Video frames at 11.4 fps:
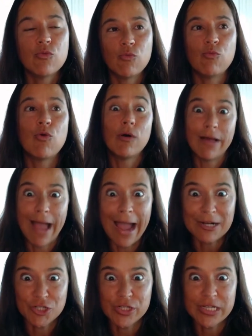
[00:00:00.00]
Well,
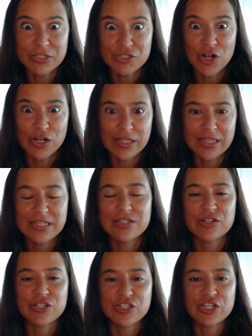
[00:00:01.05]
actually, I started this
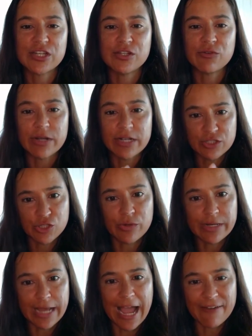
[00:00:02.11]
year in January,
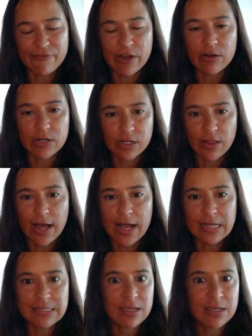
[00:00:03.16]
2.5 hour
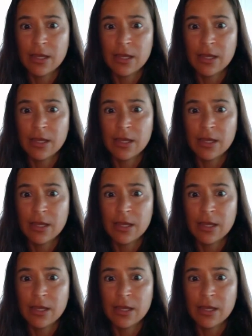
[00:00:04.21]
class.